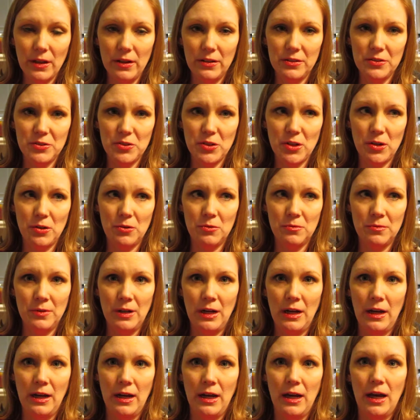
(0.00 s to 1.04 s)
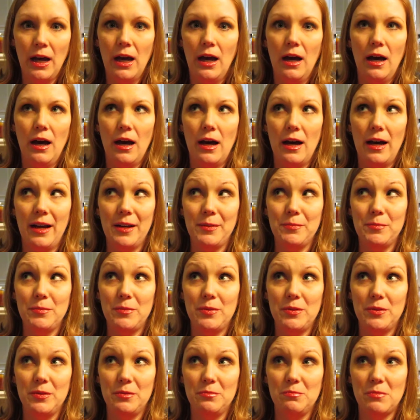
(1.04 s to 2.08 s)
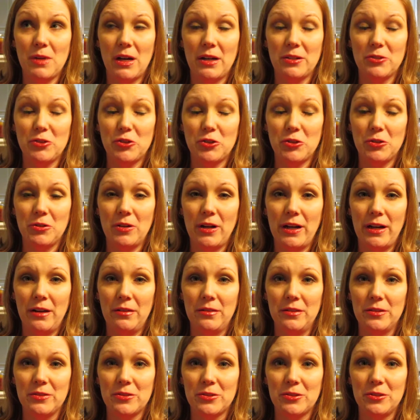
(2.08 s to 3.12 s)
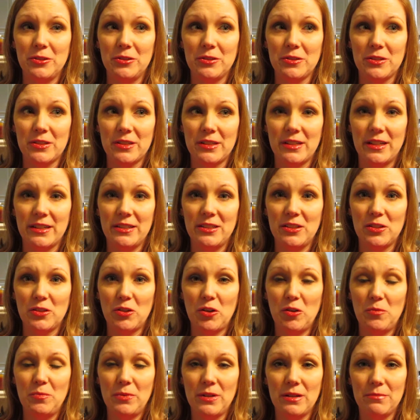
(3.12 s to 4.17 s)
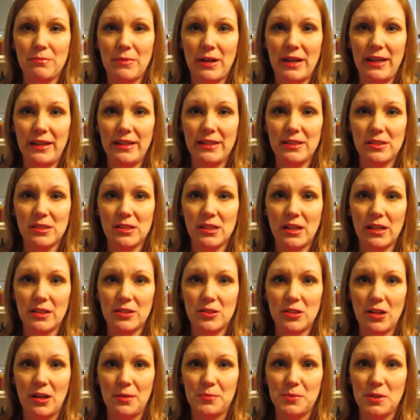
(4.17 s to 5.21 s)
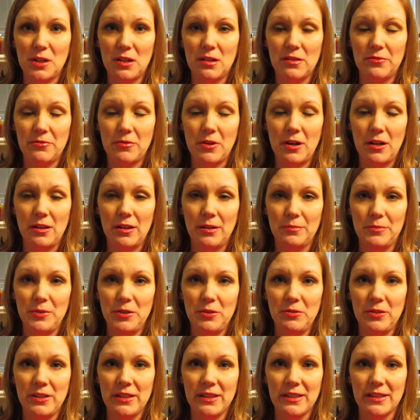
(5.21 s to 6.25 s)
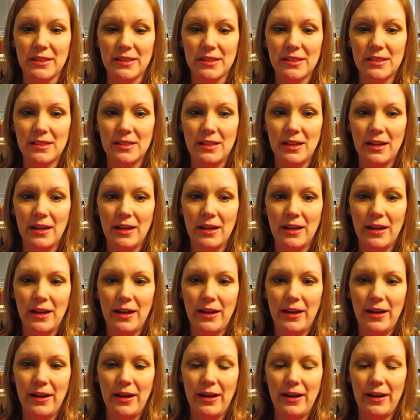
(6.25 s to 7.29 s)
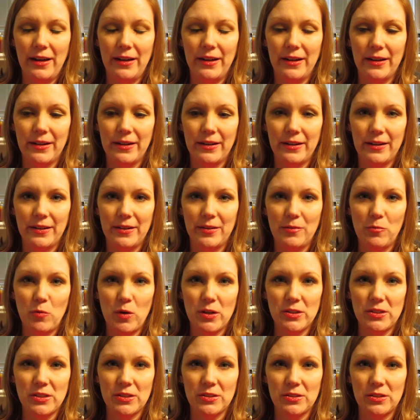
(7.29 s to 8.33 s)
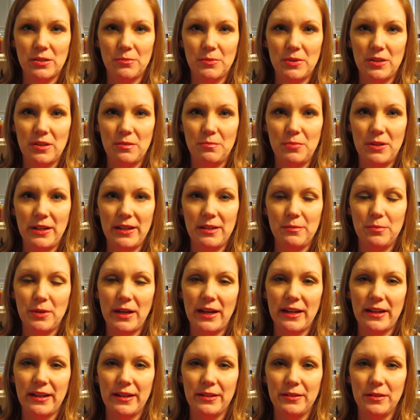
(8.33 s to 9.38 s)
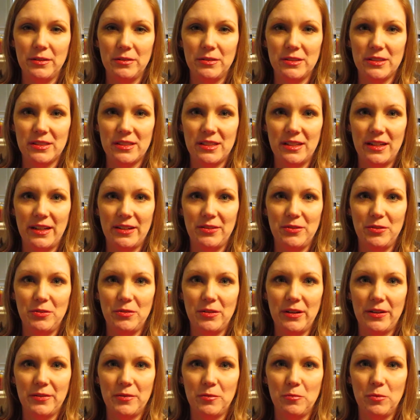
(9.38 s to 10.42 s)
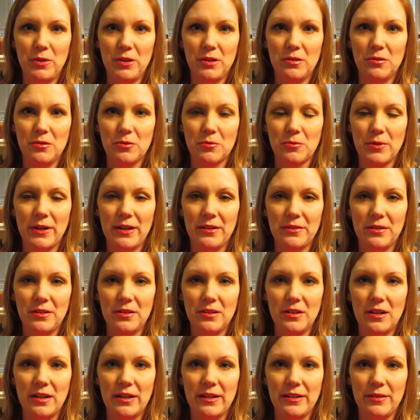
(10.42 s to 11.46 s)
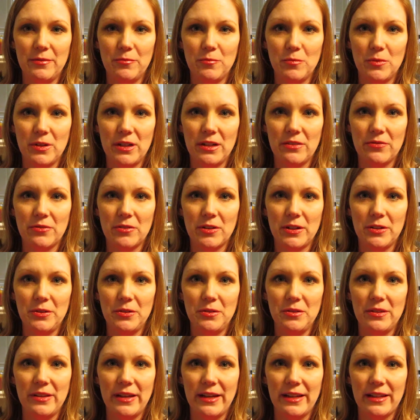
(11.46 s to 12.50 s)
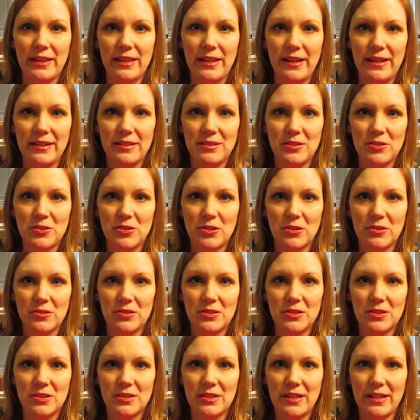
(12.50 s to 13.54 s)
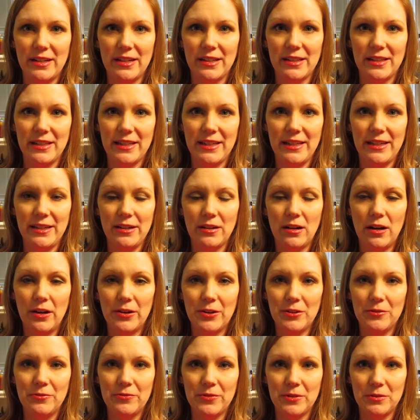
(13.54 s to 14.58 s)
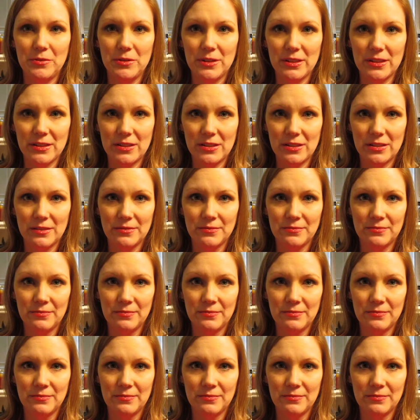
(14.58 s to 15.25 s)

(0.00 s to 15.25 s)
So I'm not sure how this looks, and I just hope that my head's not chopped off while I'm doing this. And watching some of the playback, I noticed that I do kind of wiggle around a lot, and whenever I do that, that starts setting the autofocus